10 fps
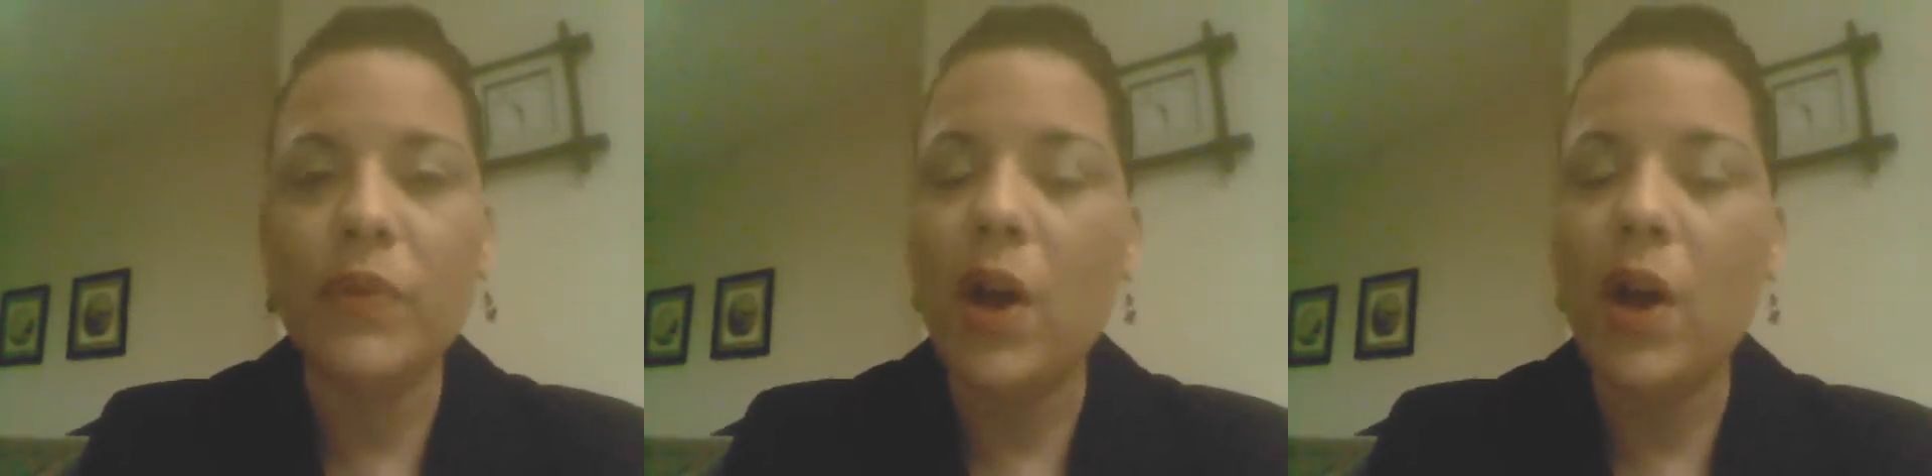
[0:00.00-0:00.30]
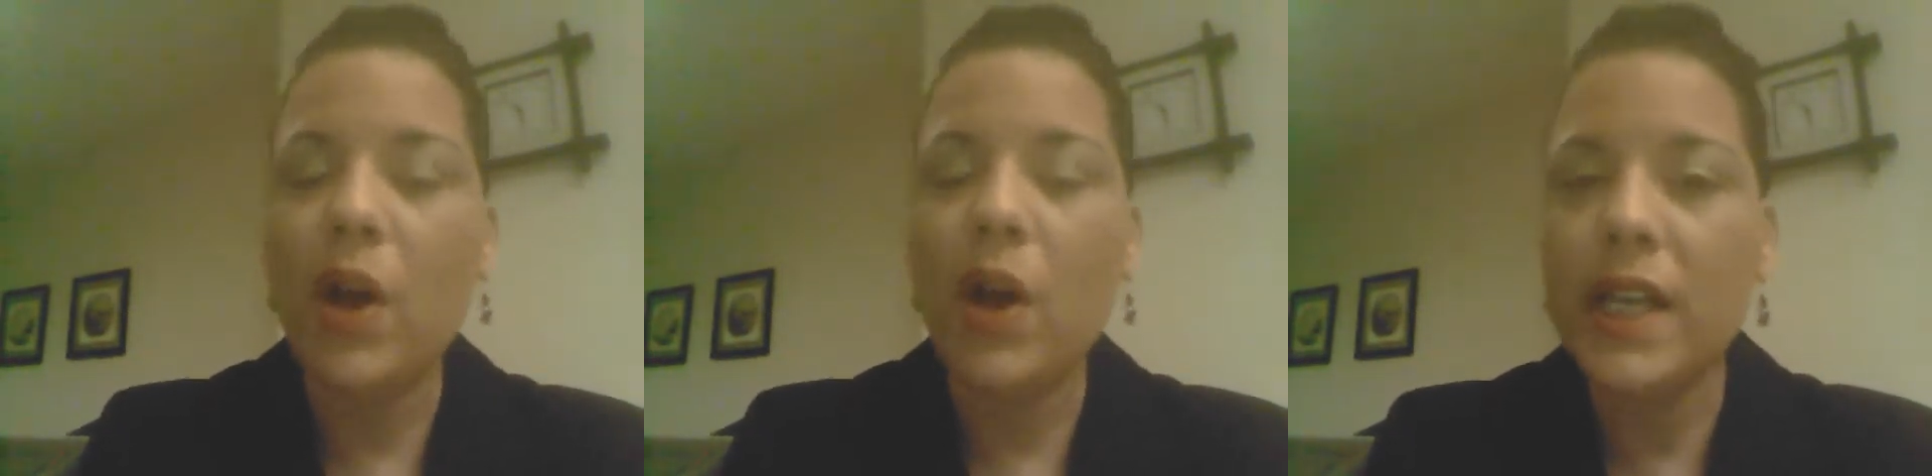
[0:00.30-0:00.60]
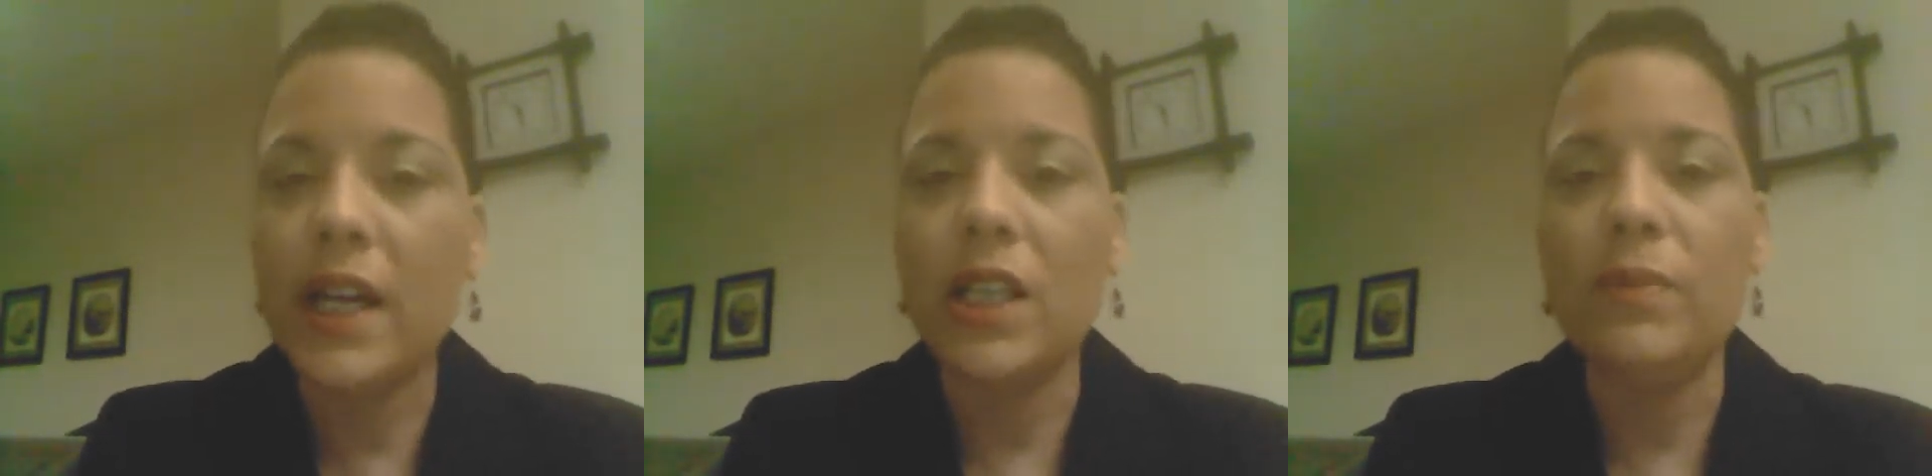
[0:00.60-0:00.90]
all the
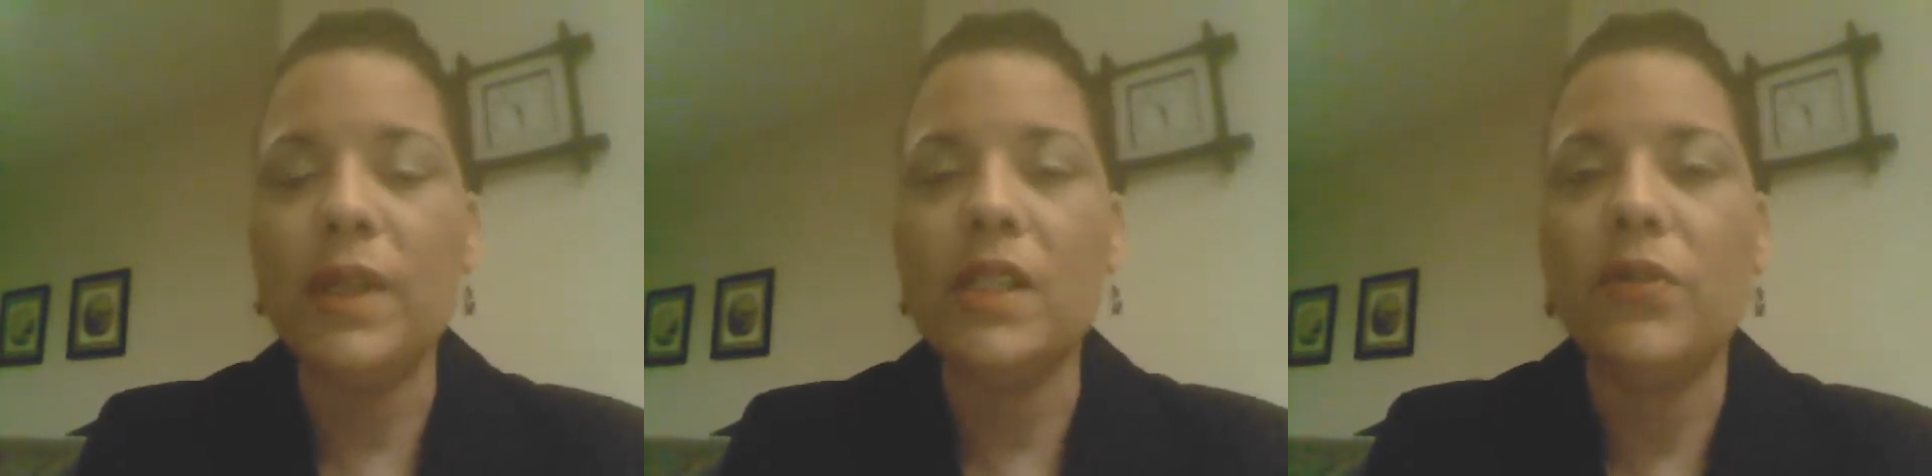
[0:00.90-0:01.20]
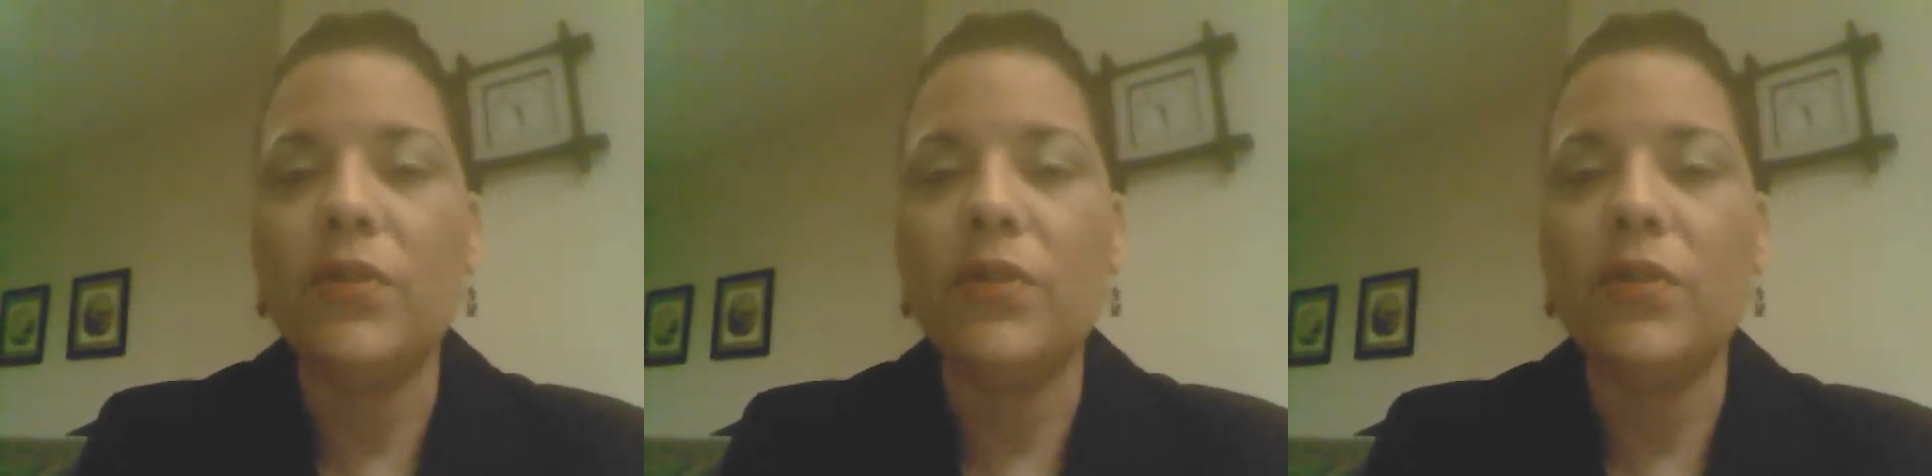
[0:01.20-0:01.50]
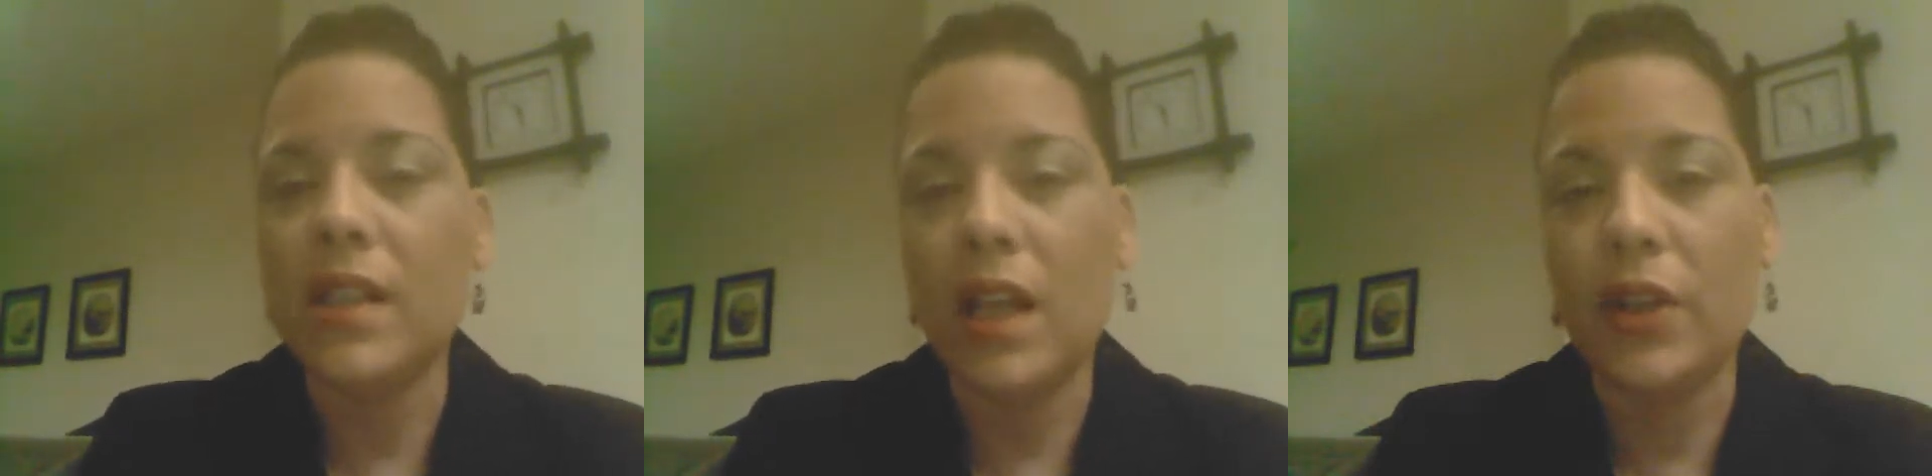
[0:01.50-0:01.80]
documents for the
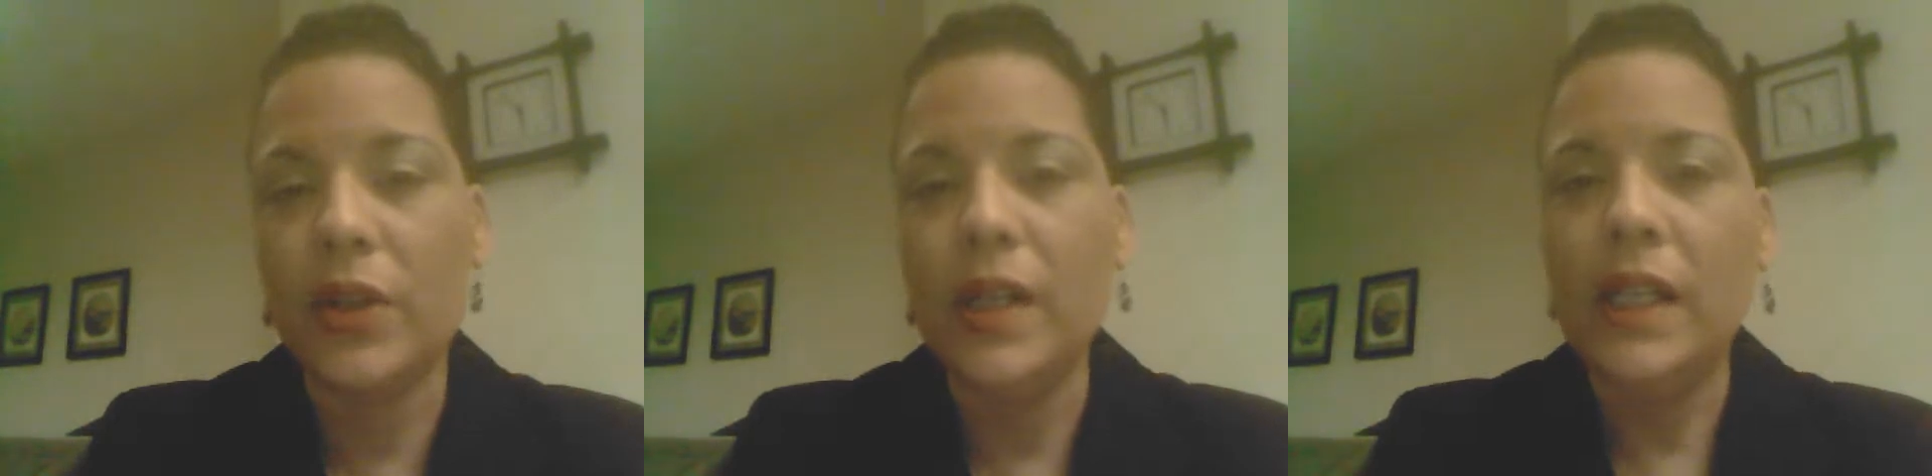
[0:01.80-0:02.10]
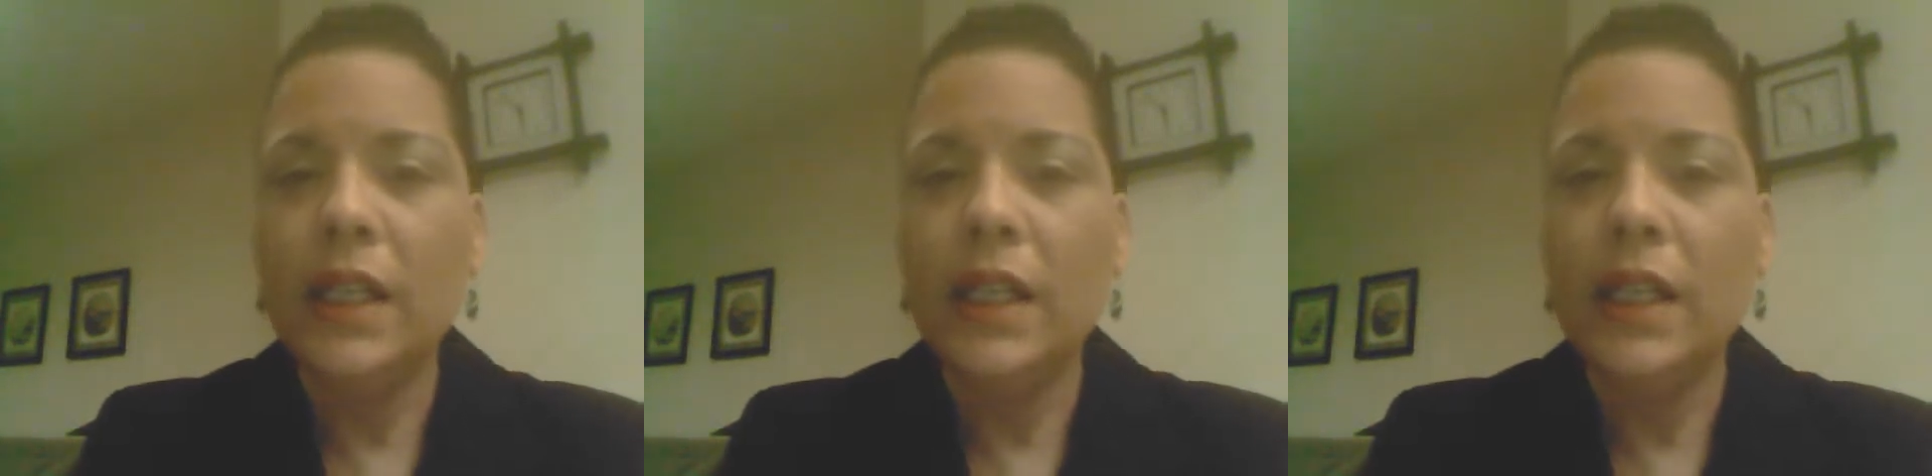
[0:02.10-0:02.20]
seller